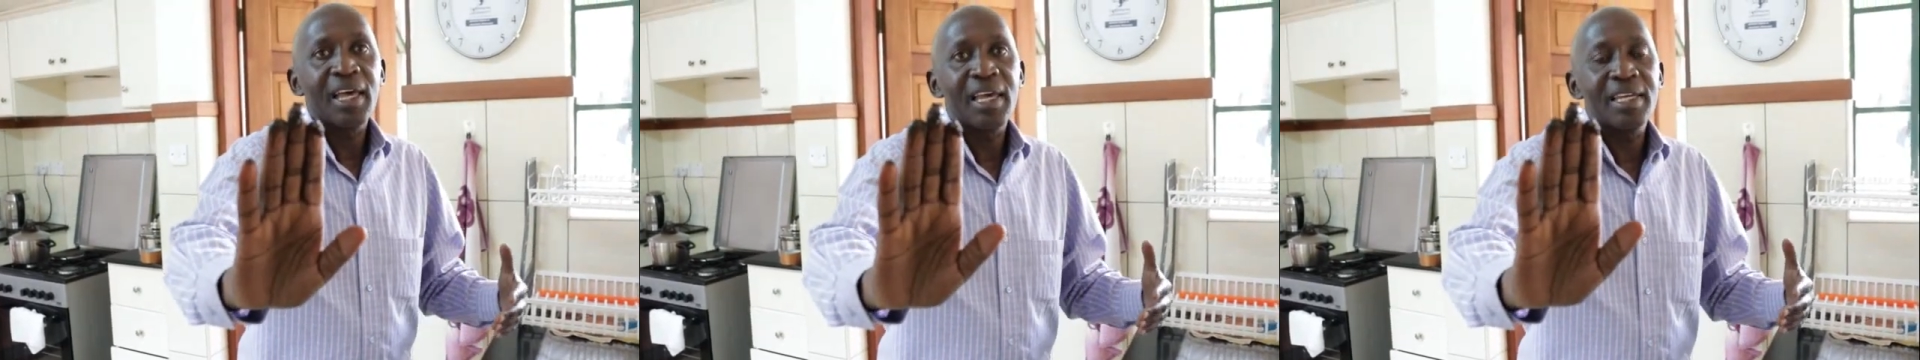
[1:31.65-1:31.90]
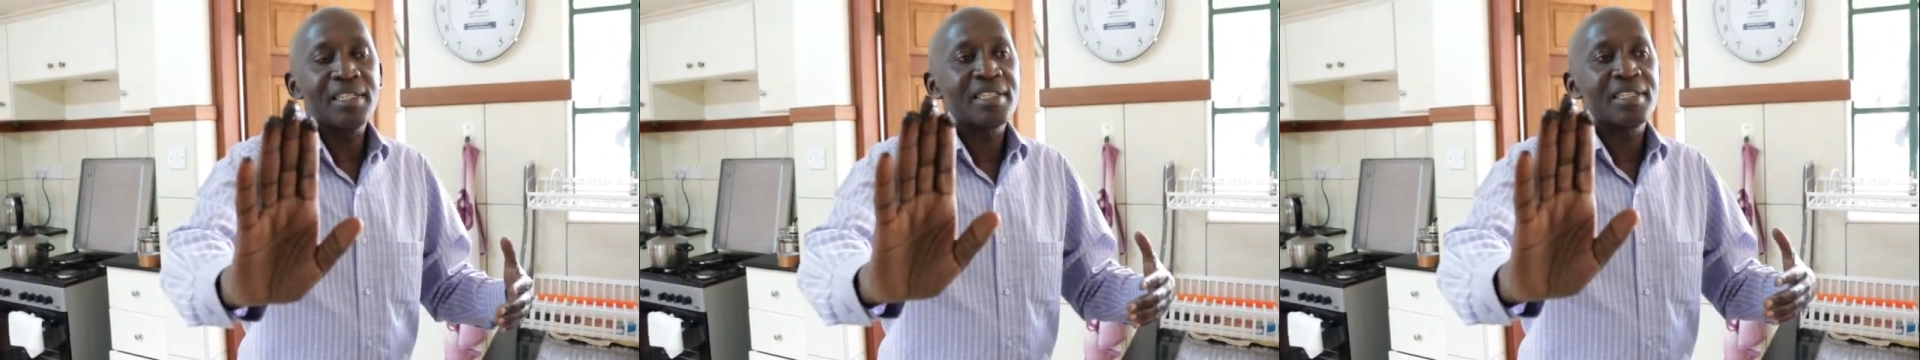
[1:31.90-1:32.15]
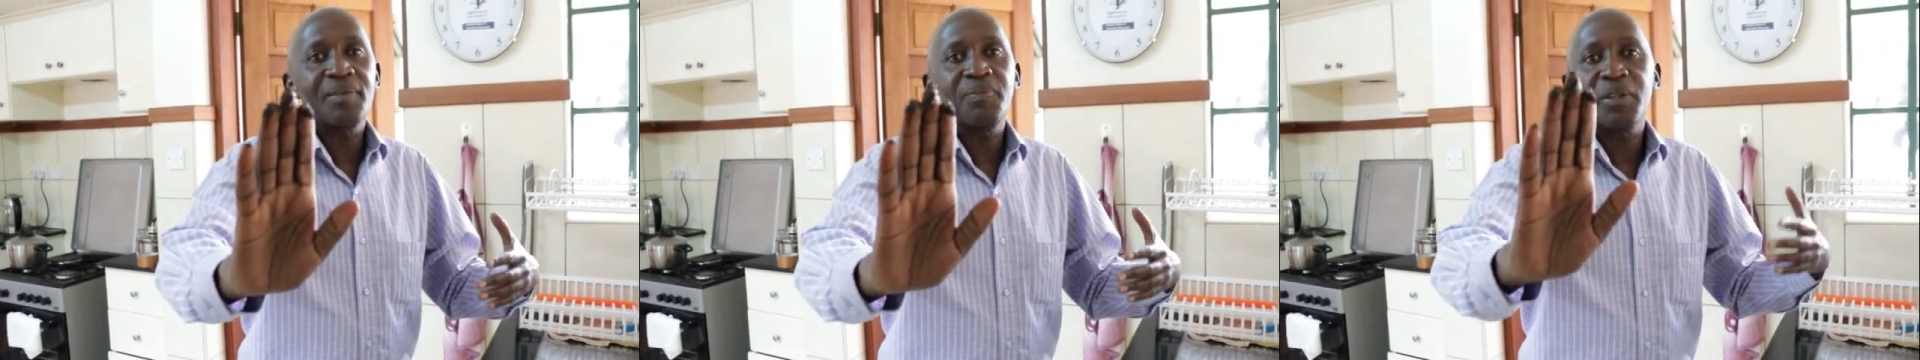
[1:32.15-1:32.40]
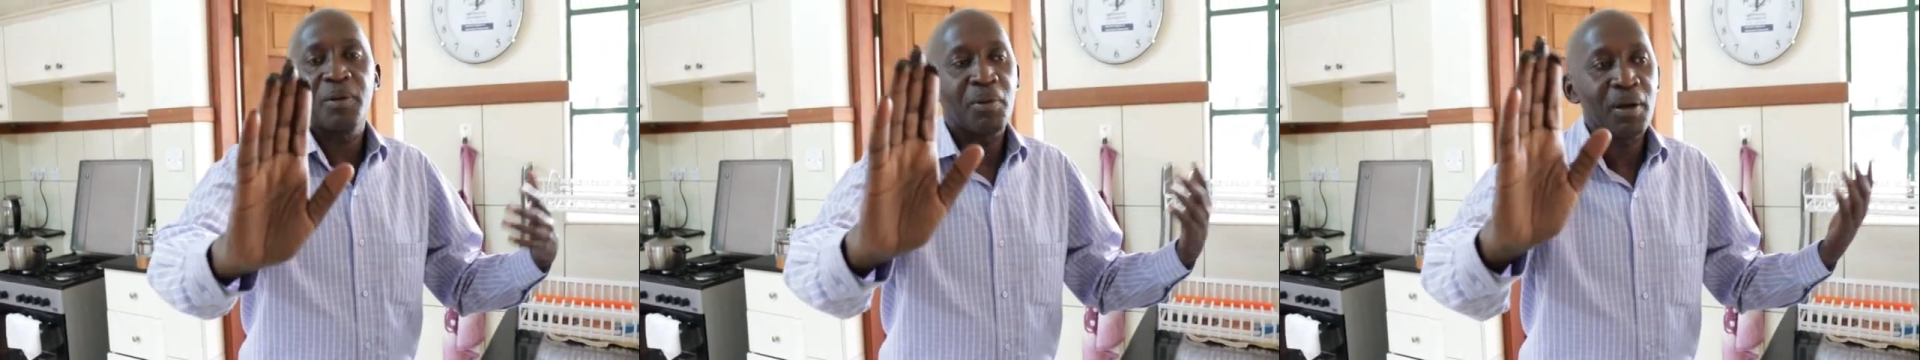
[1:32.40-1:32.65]

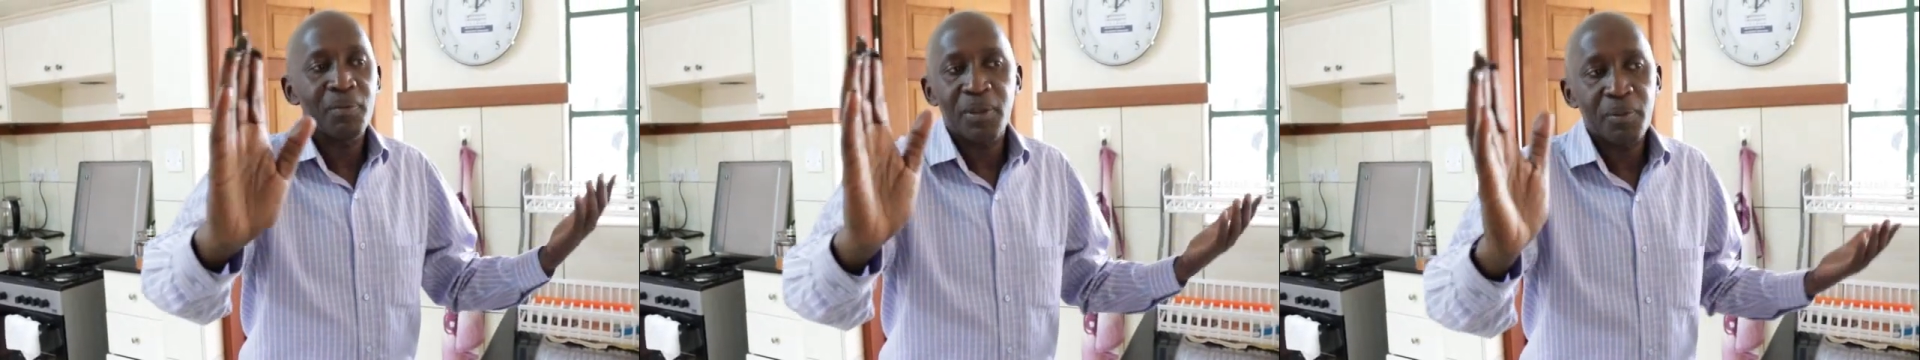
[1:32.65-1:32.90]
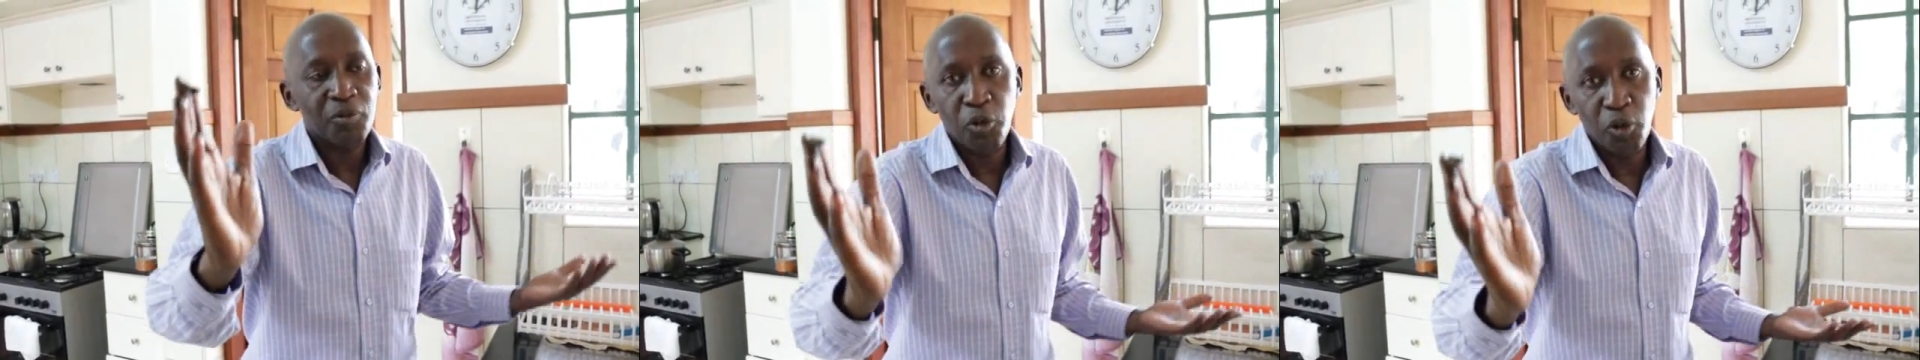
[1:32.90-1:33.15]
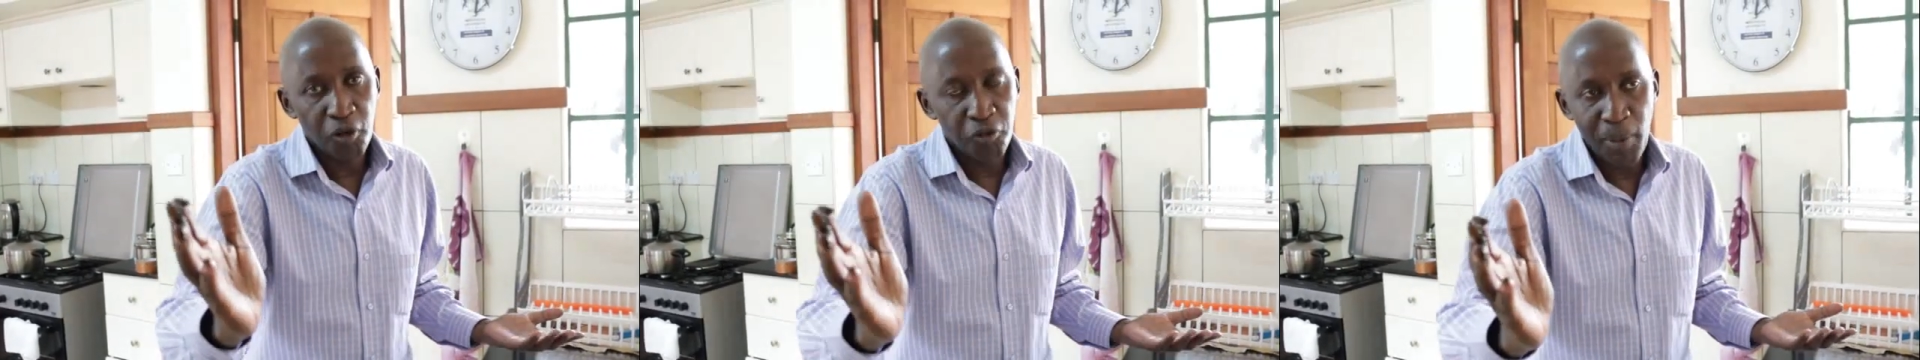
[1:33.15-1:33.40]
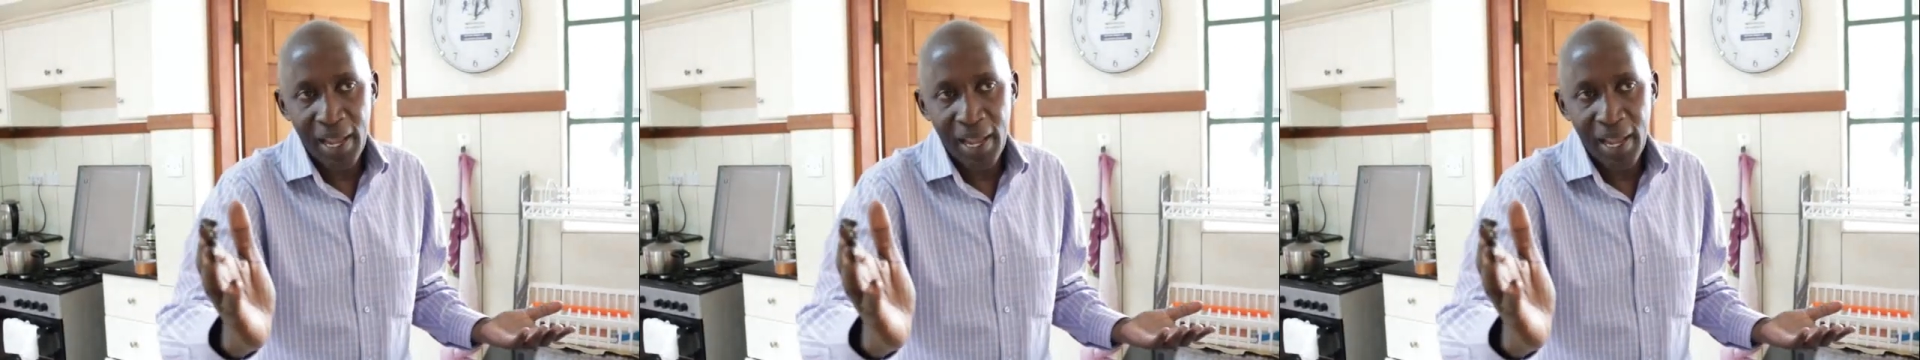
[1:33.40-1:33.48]
is full of